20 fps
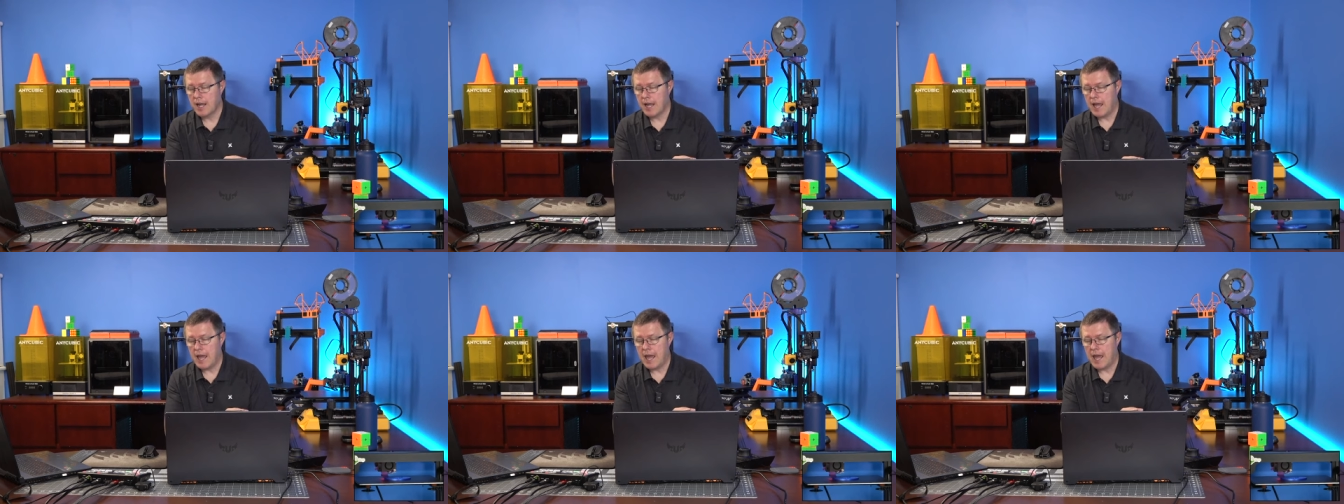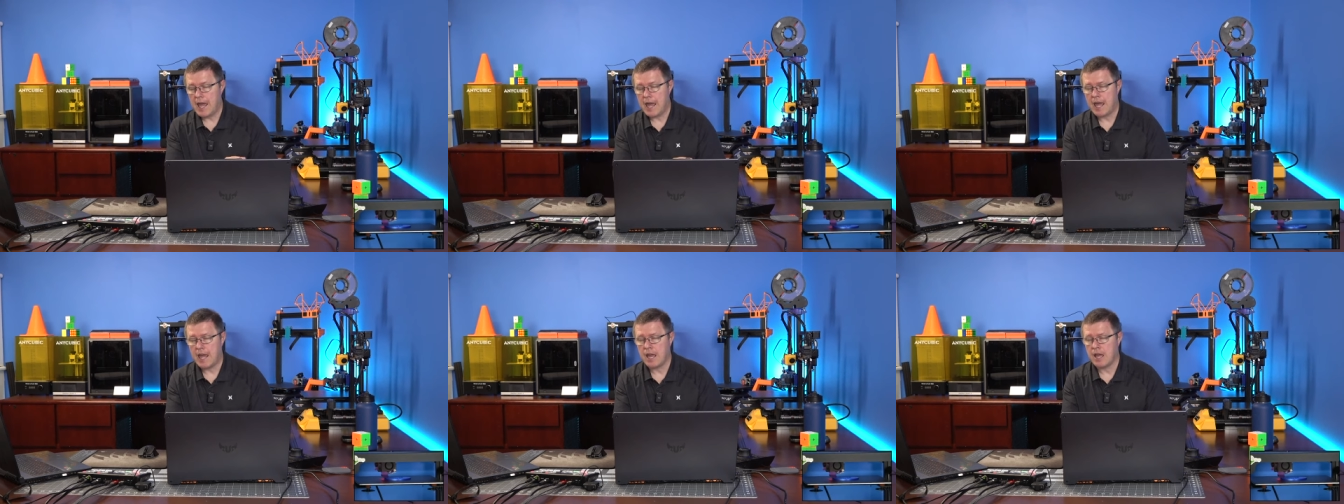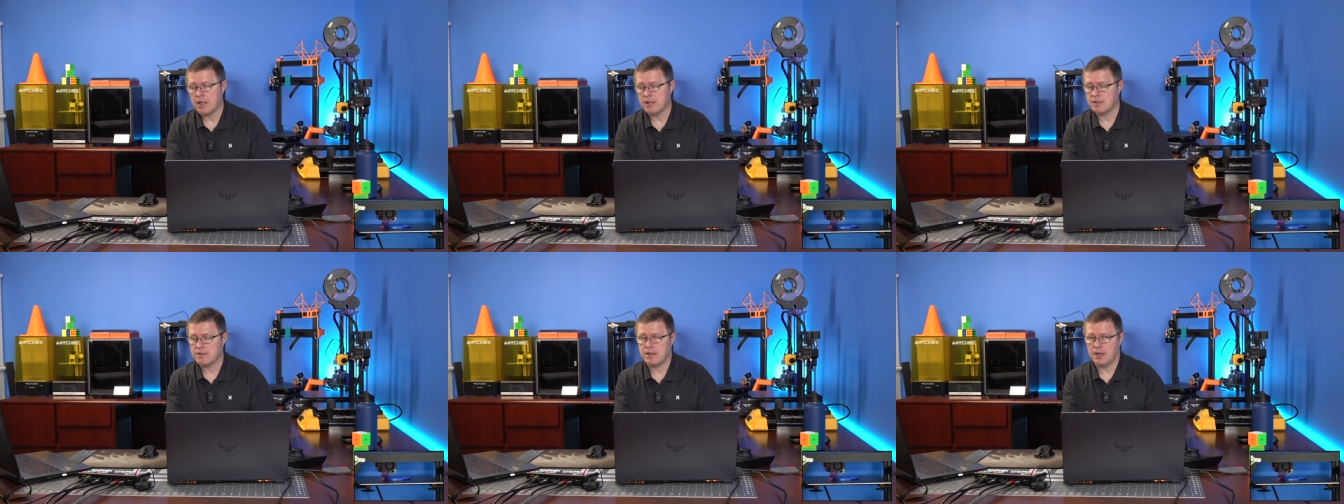
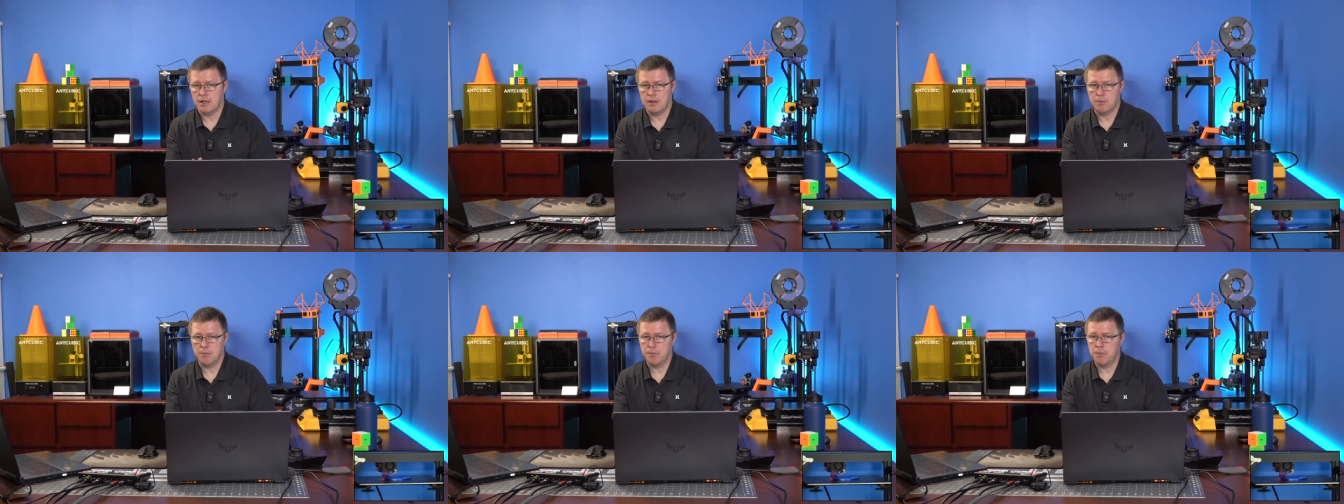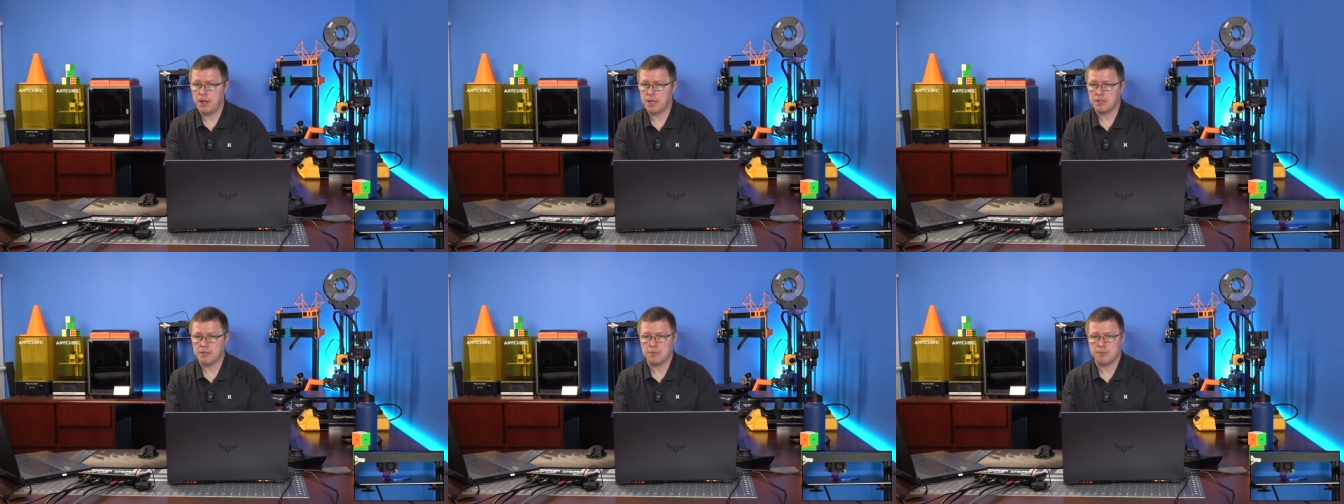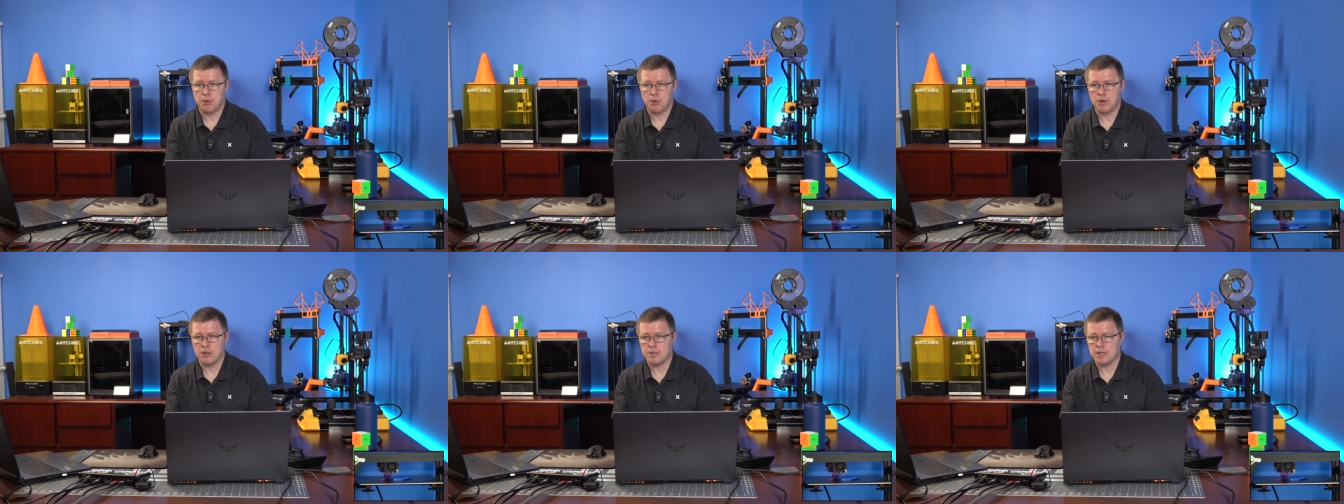hands down, best
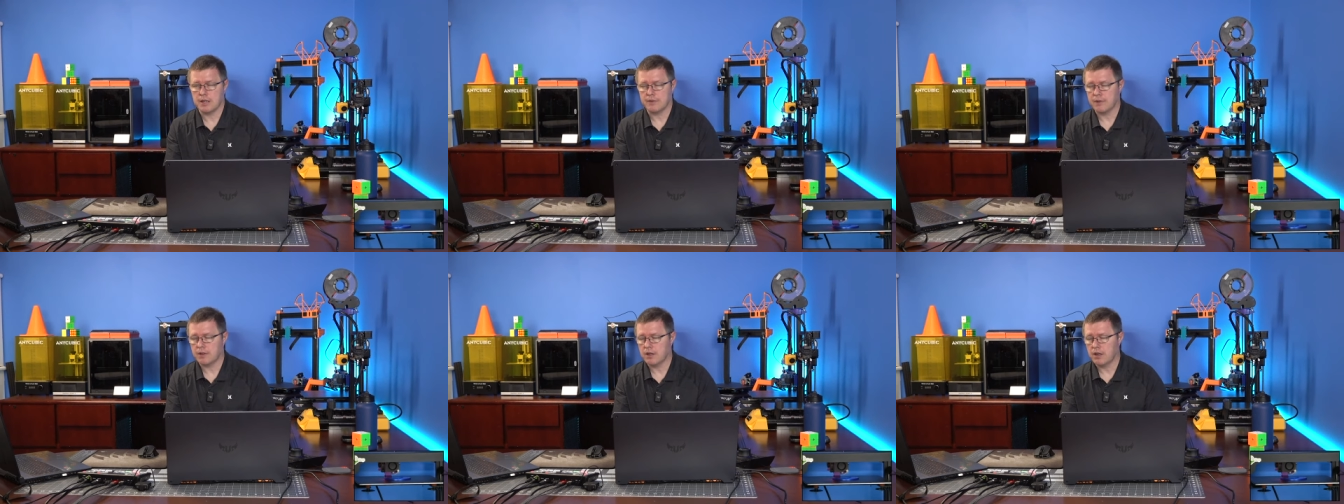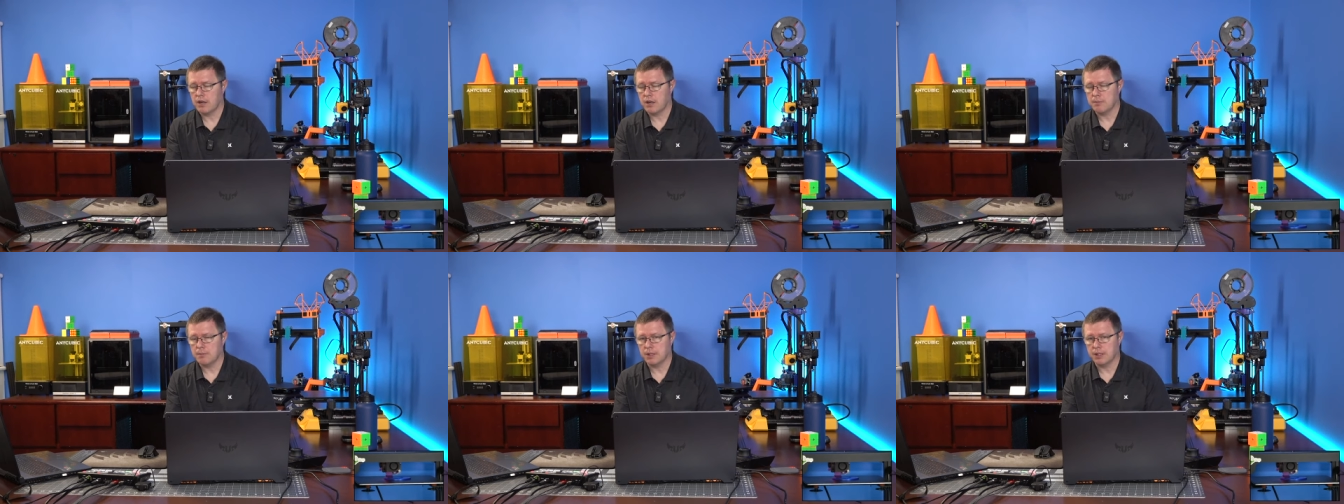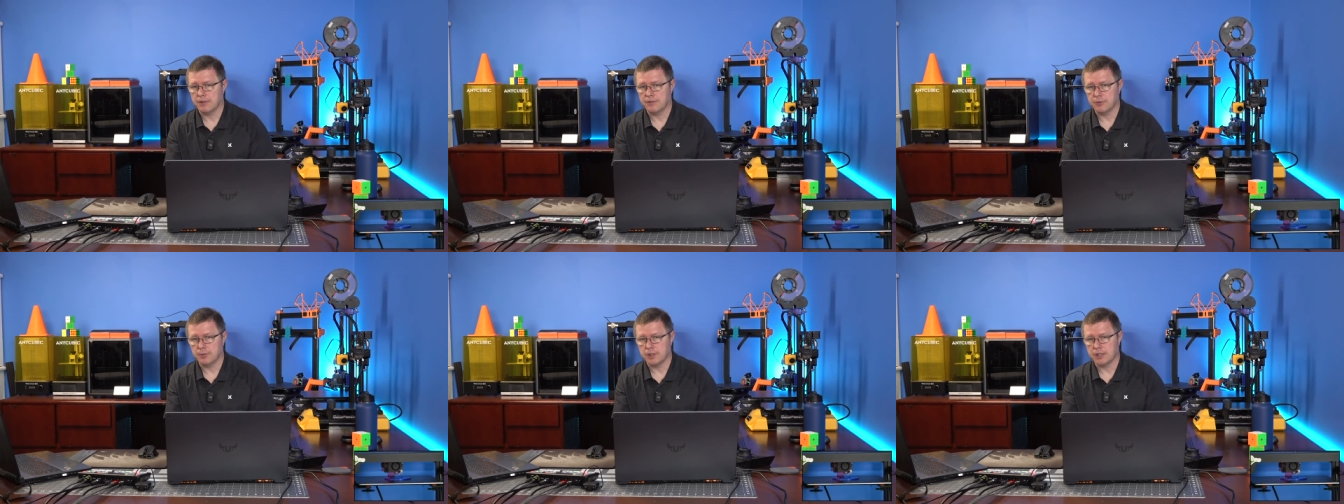supports ever.
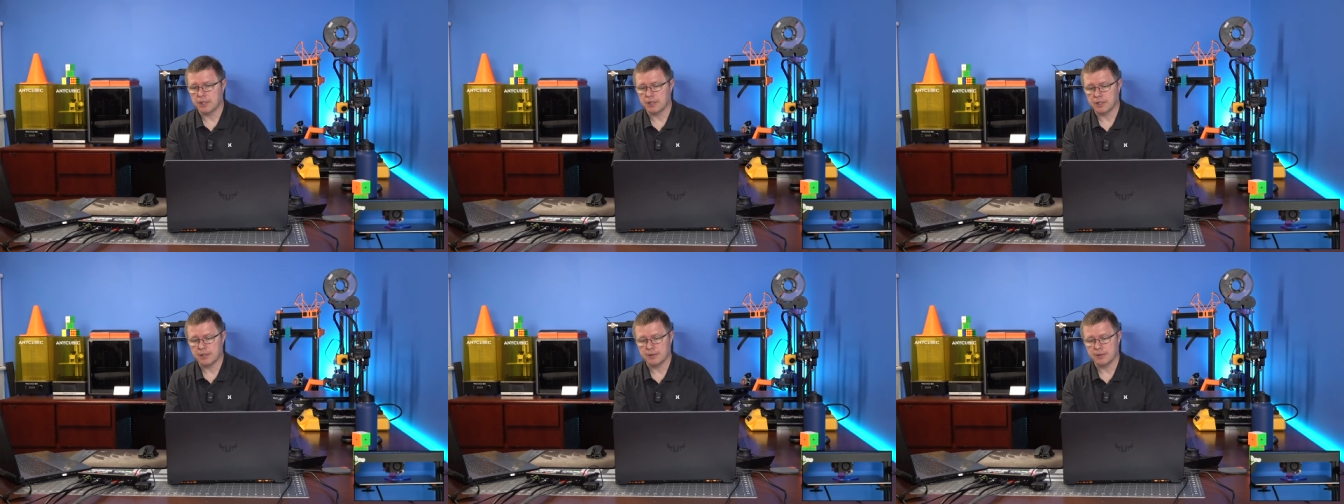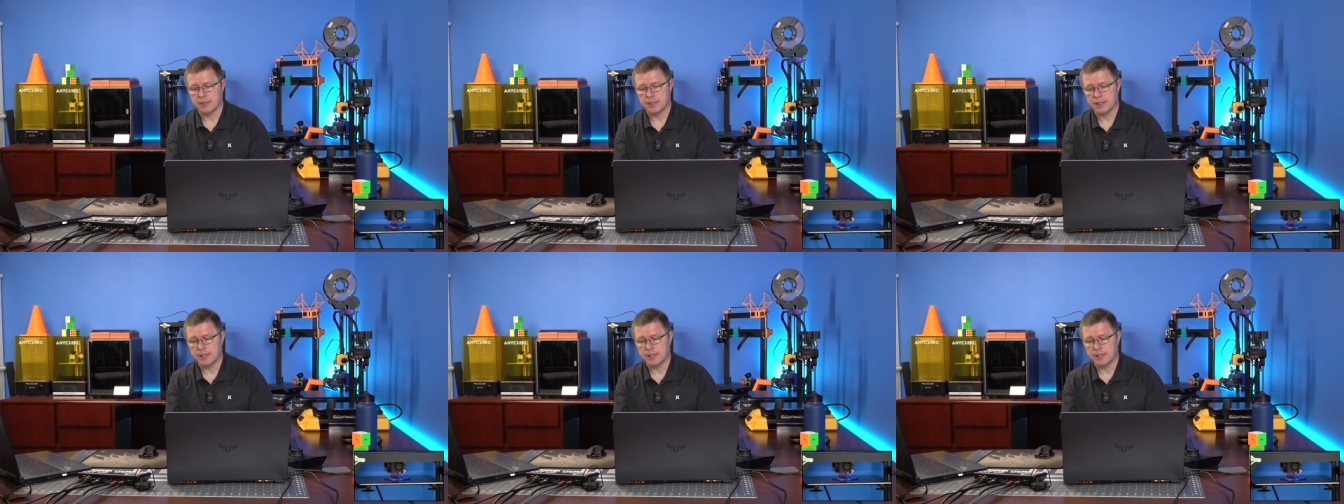Unbelievably good.